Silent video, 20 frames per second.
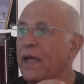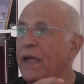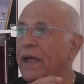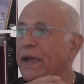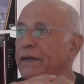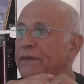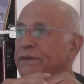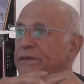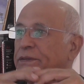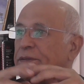
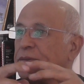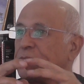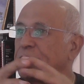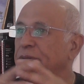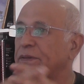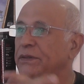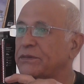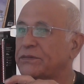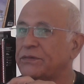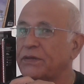and
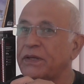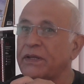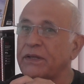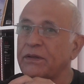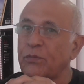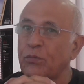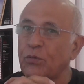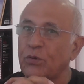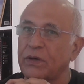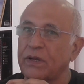to
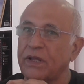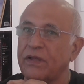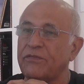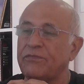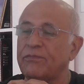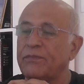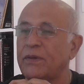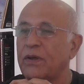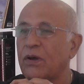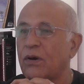he will
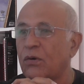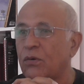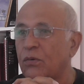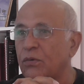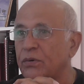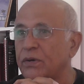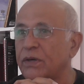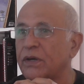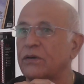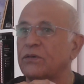give me
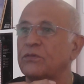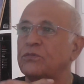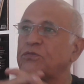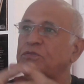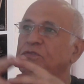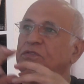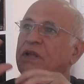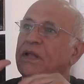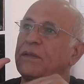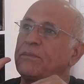order
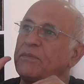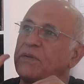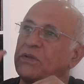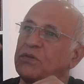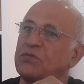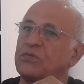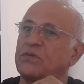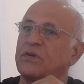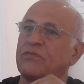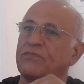to send
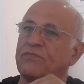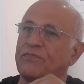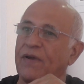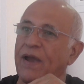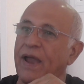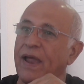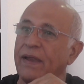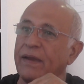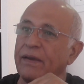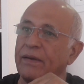me to the
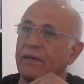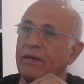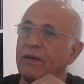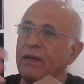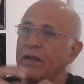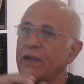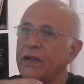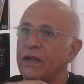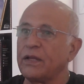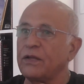fire
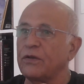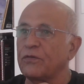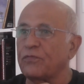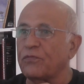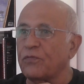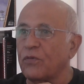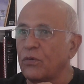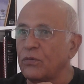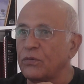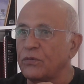in the
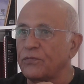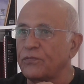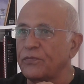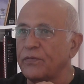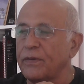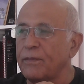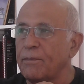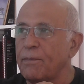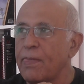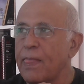front of
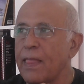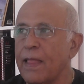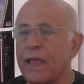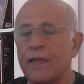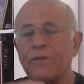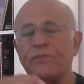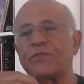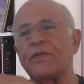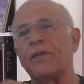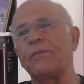him,
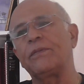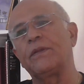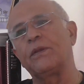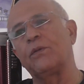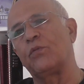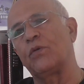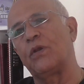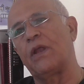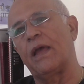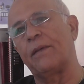if
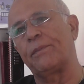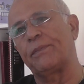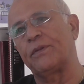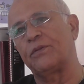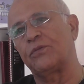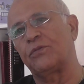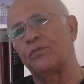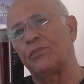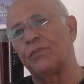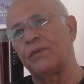something will
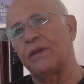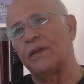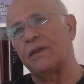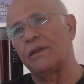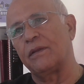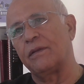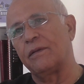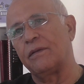happen to me,